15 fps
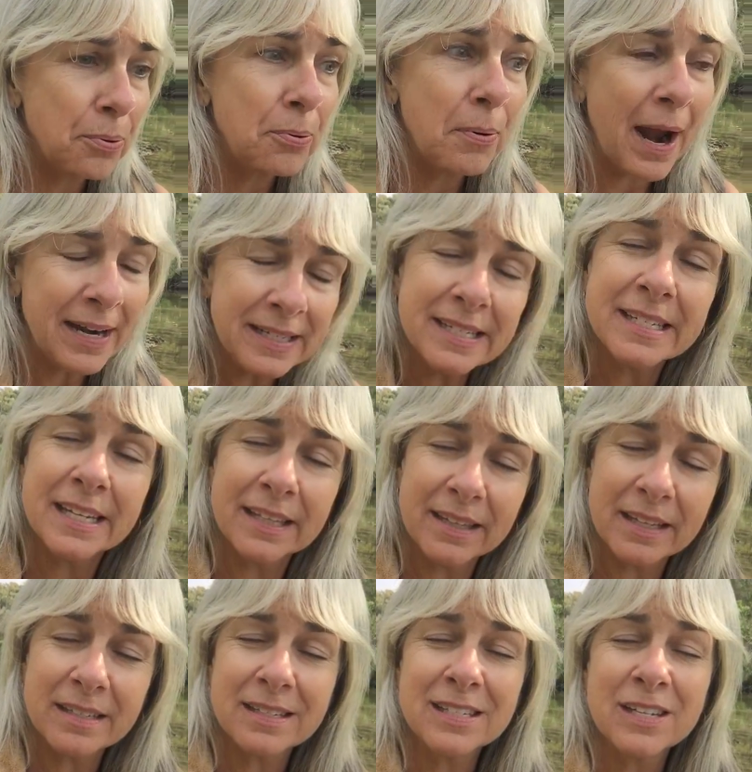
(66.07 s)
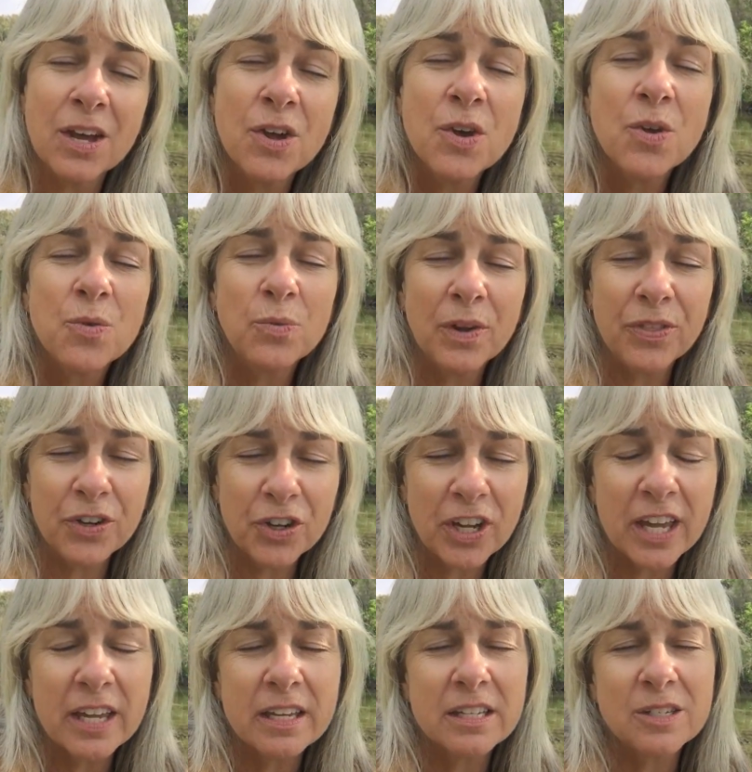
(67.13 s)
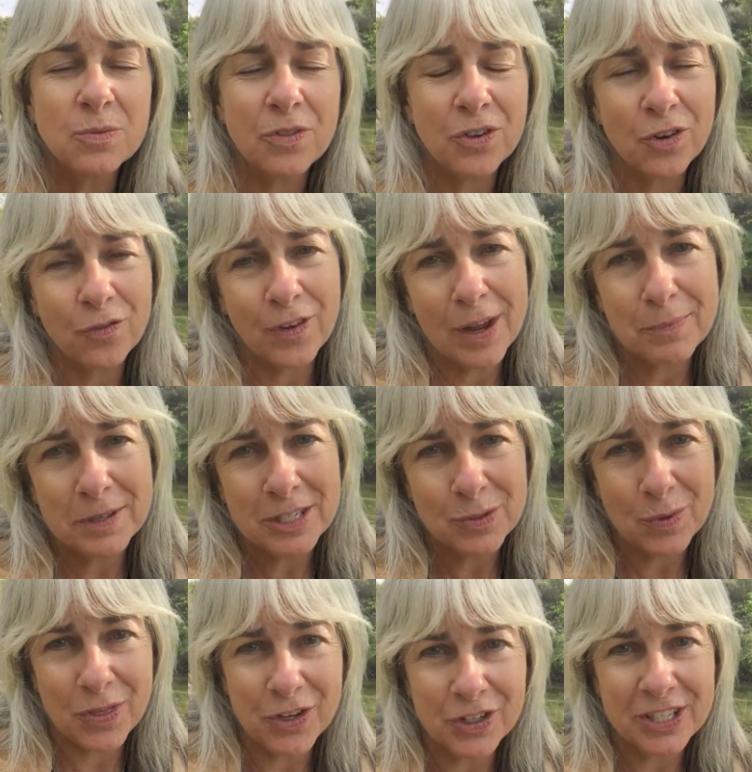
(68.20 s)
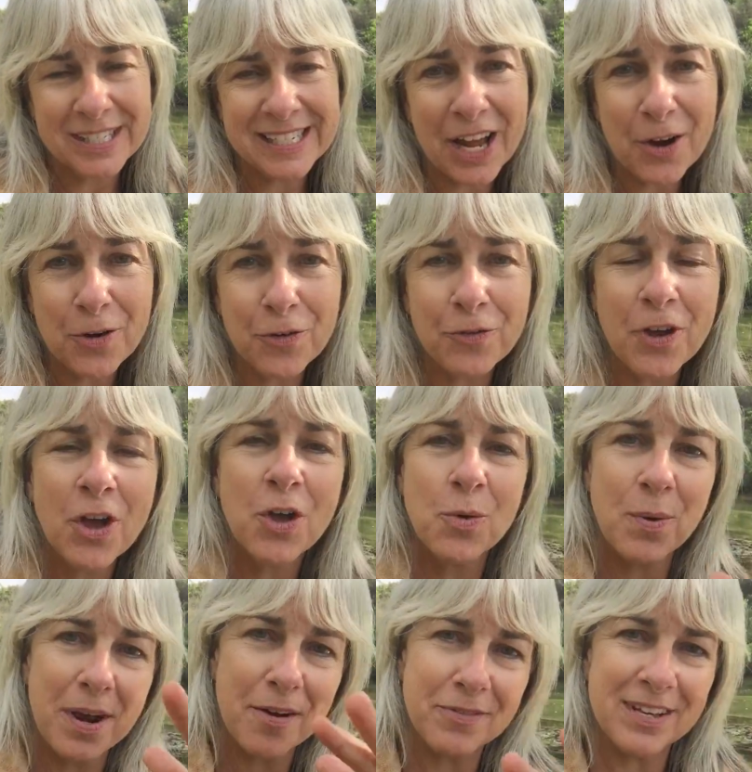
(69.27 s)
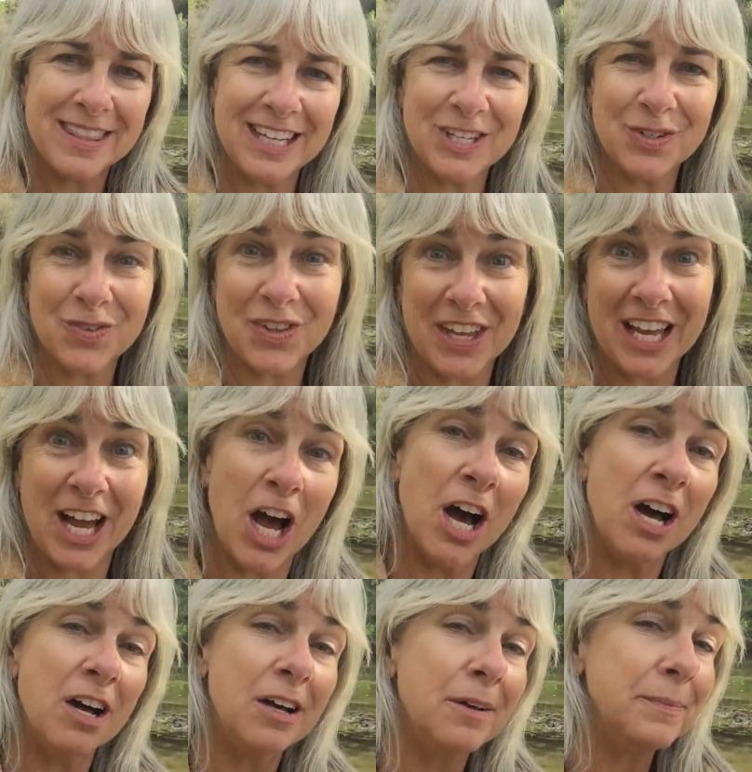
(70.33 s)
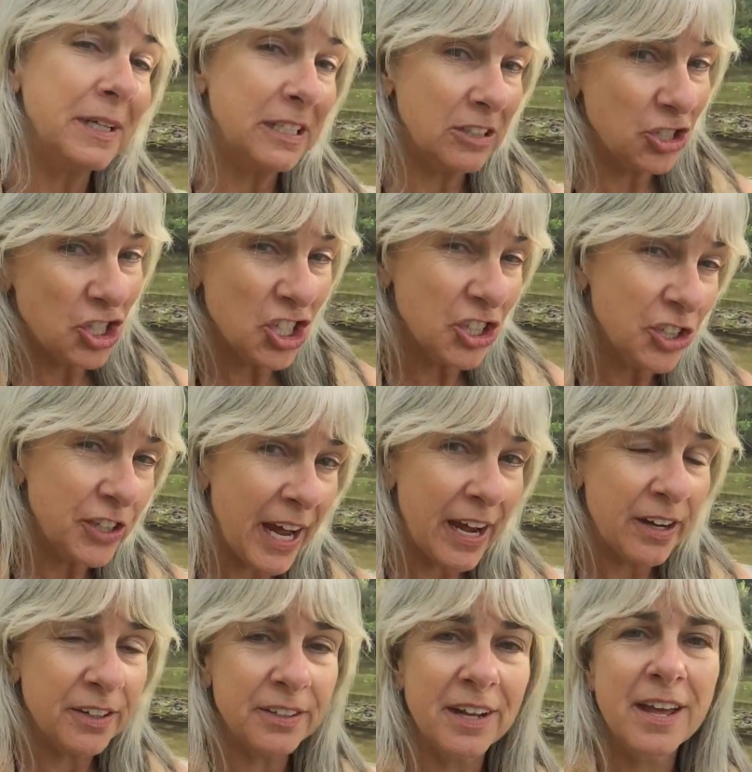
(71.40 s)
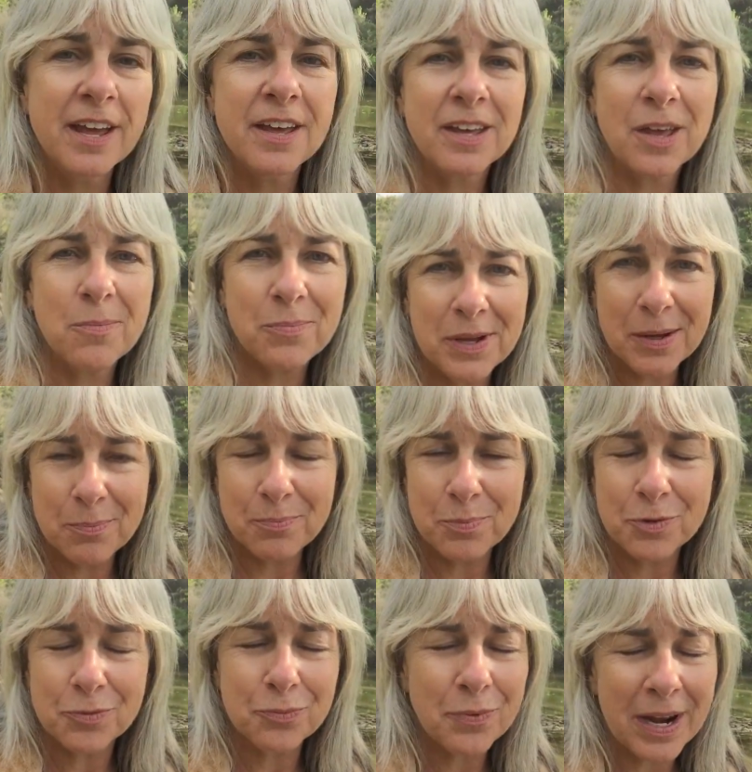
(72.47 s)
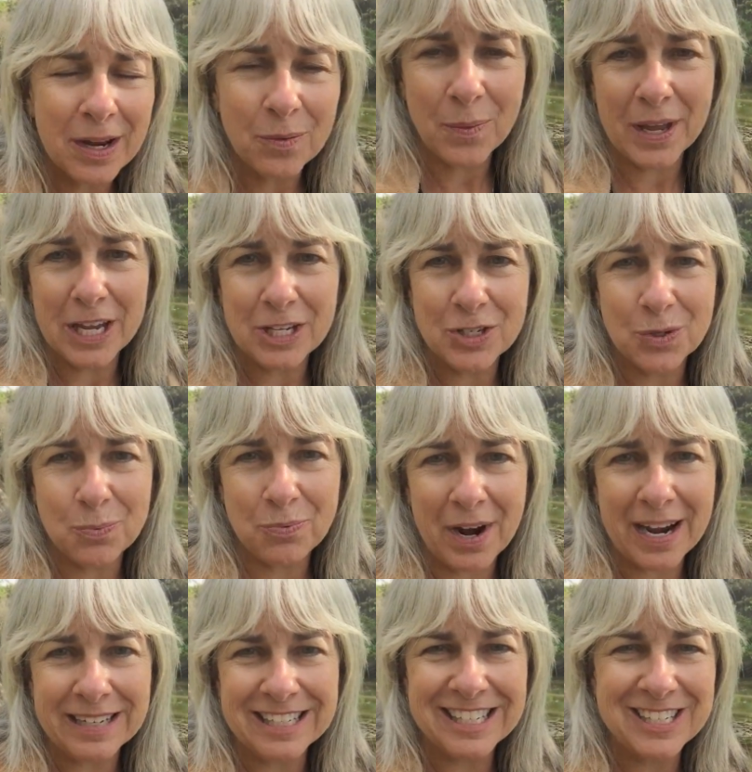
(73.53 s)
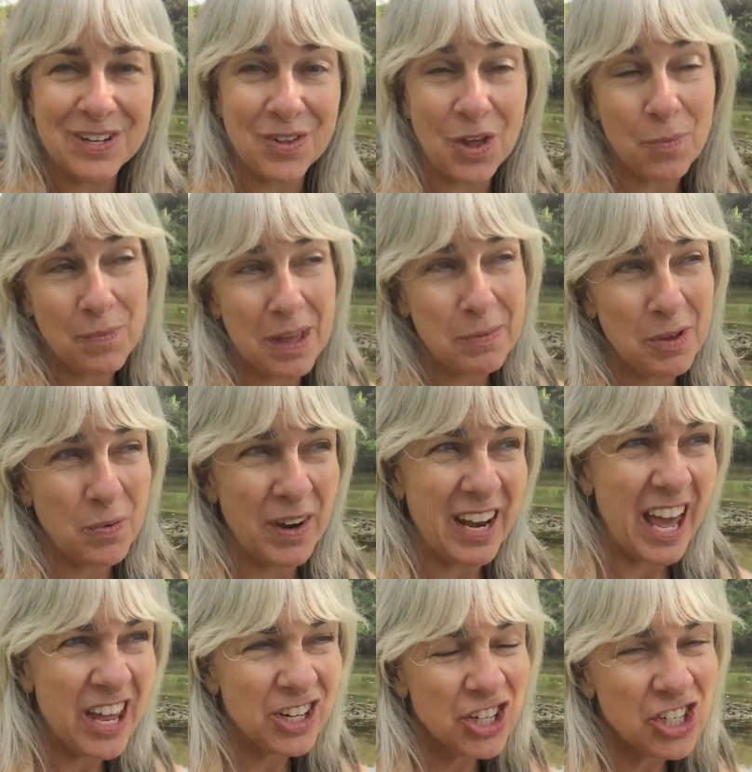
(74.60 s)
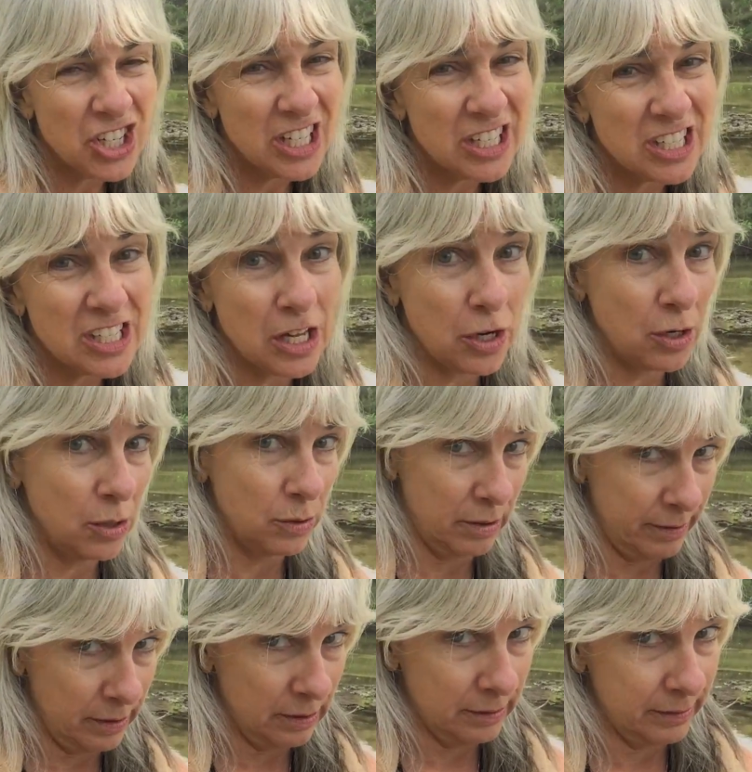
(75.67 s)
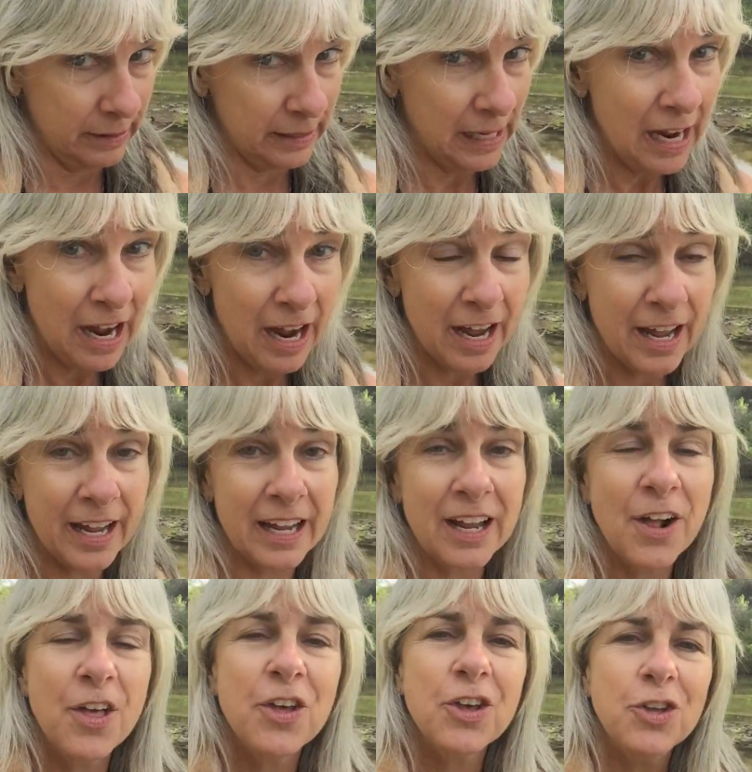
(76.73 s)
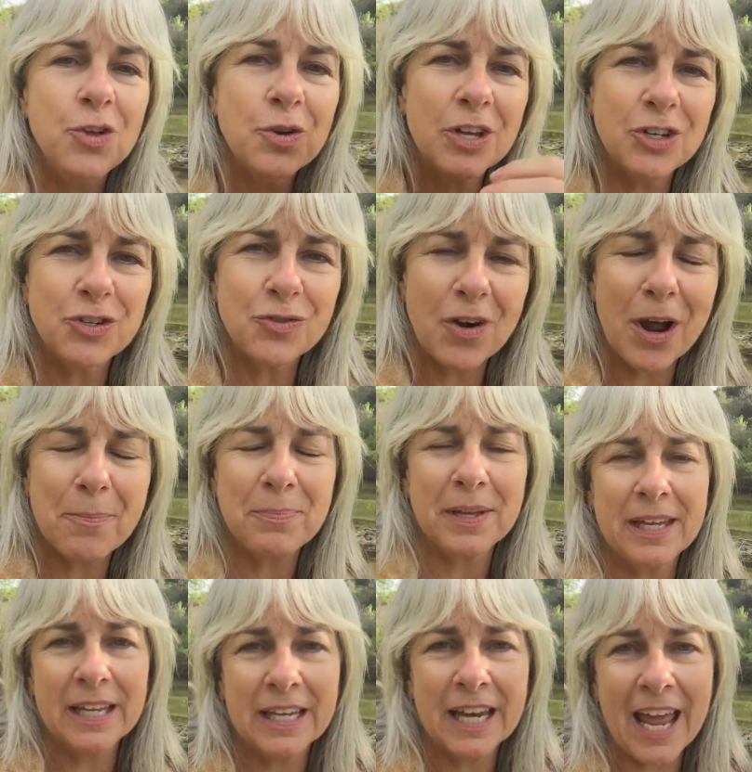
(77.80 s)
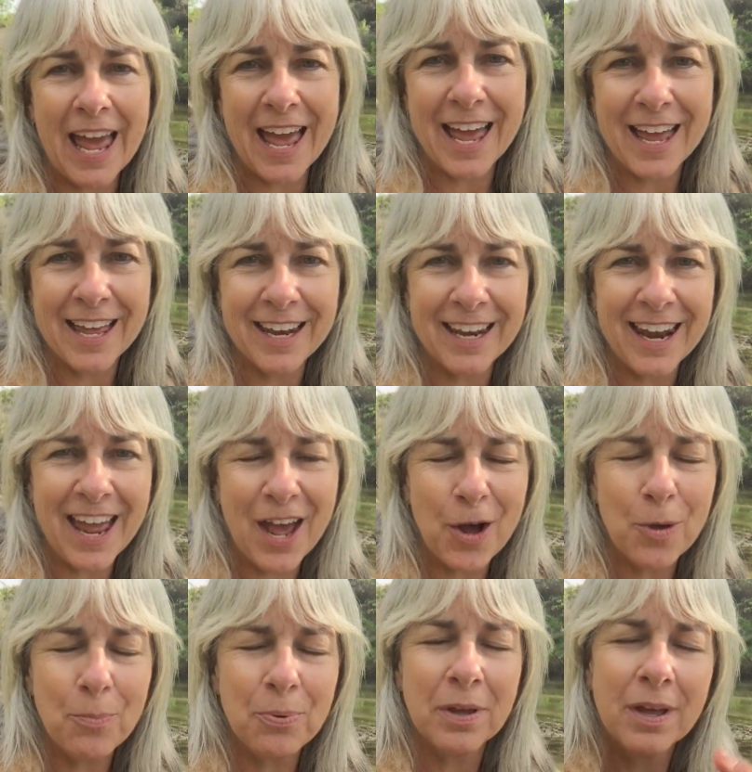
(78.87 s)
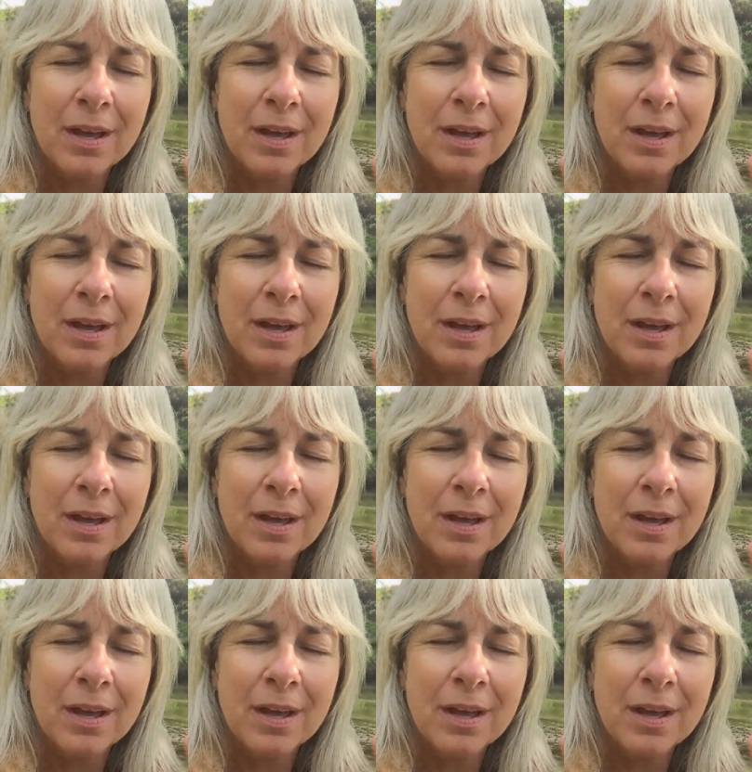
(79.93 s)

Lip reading: Practicing this with your kids, with your families, with yourself, when everything's really calm and chilled out, can be a great way to practice so that maybe when energy is low or really, really high, you can drop in and help